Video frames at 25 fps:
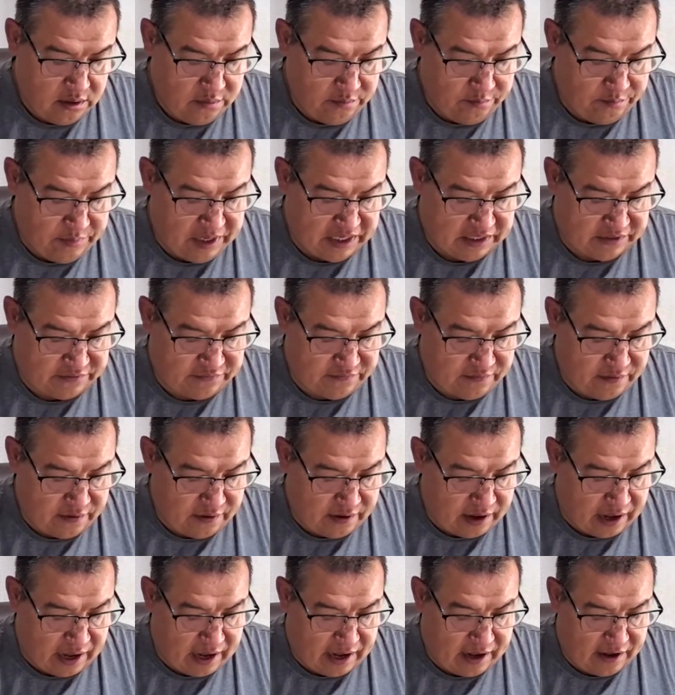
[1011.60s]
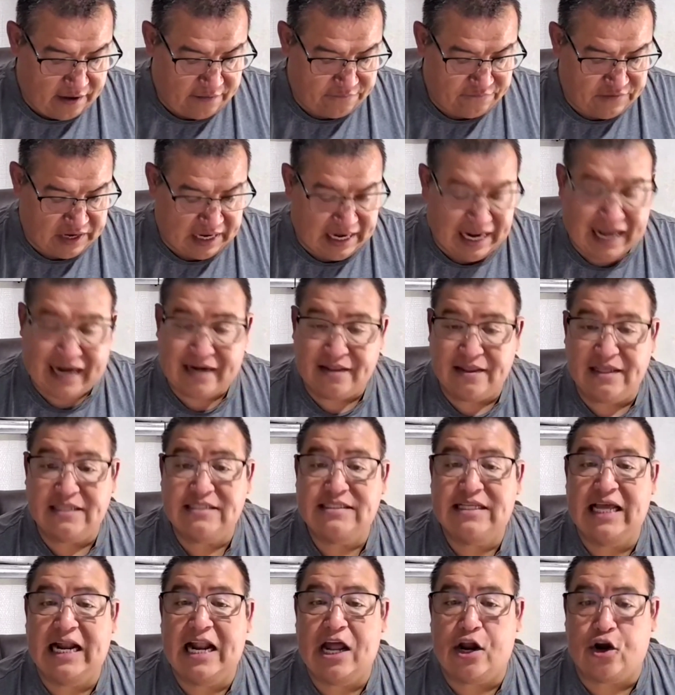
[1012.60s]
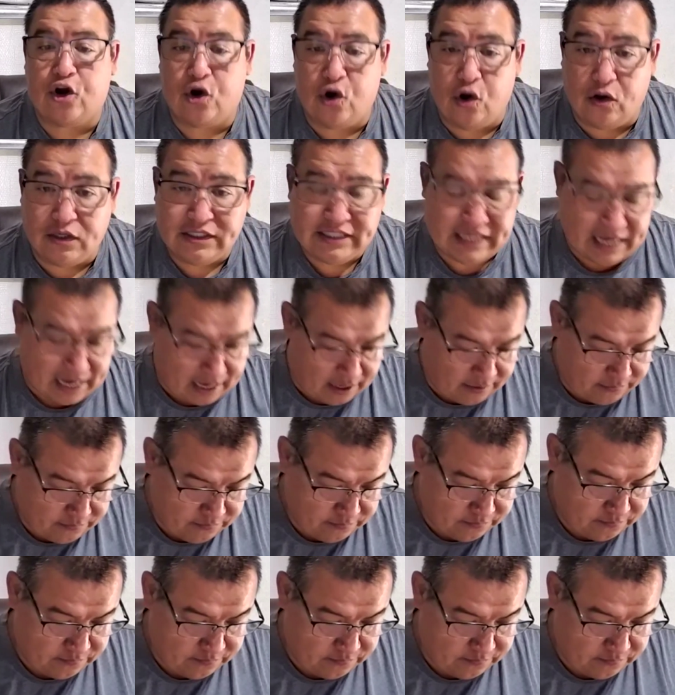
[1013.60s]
Ms. Velardez de la Rosa,